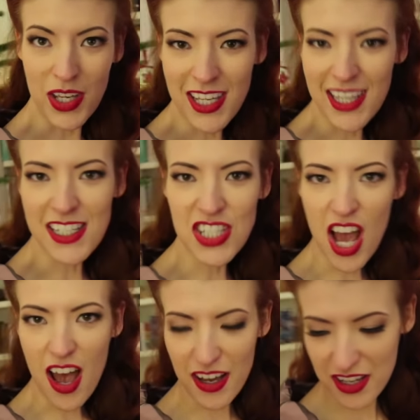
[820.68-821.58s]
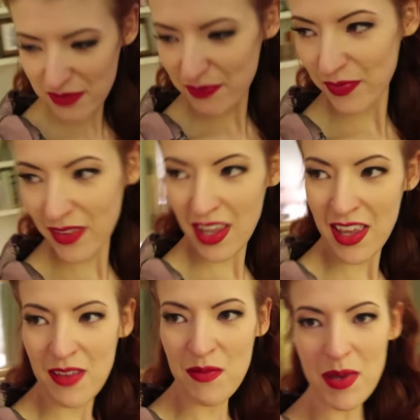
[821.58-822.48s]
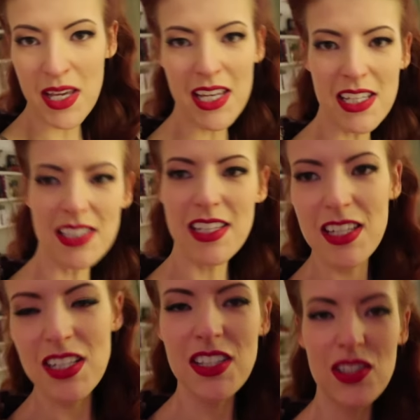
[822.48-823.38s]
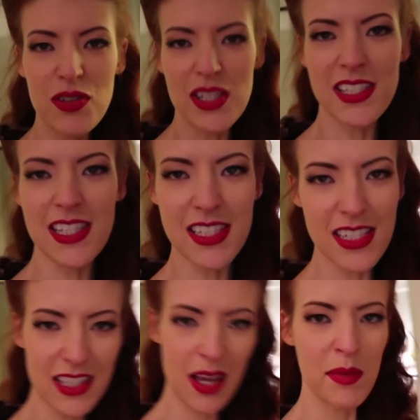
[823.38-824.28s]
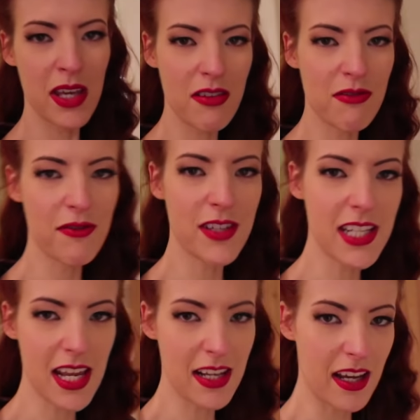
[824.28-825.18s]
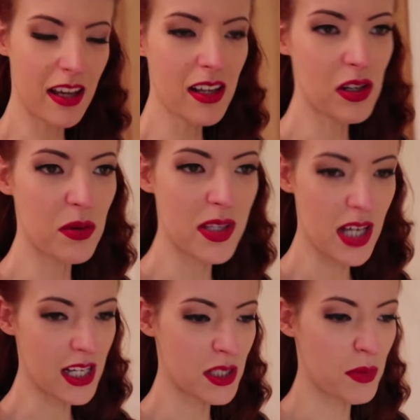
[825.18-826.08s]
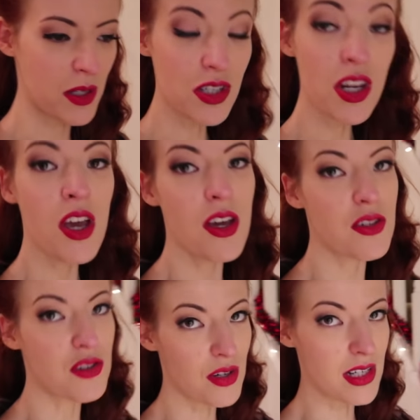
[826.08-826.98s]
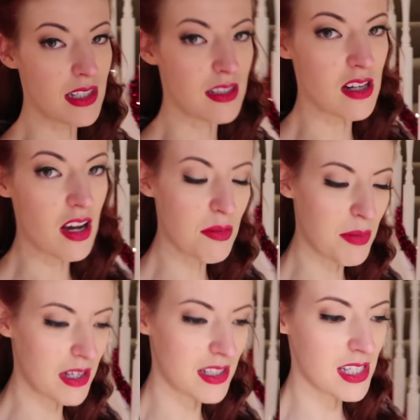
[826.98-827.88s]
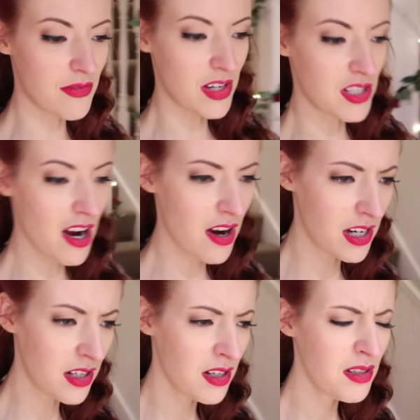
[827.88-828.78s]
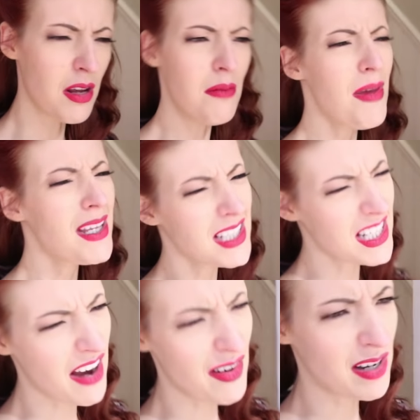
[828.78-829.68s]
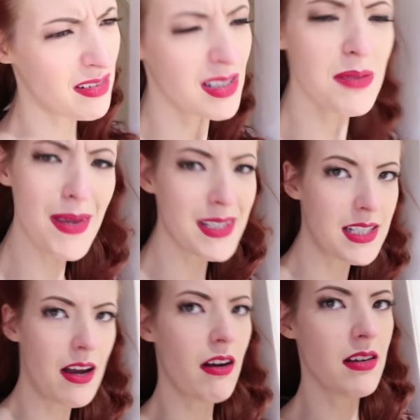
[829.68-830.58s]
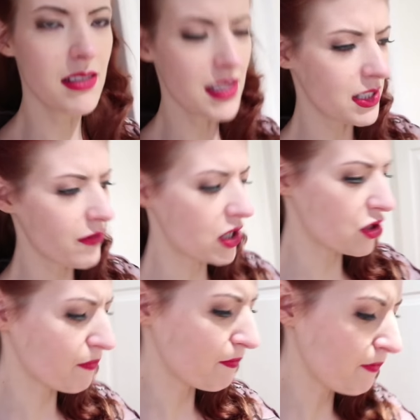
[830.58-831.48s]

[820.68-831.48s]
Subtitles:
cooking a duck because Claudia's sister's coming over for dinner along with her husband, who's not eating the duck because he's vegetarian. No, pescatarian. Pescatarian, because he eats fish.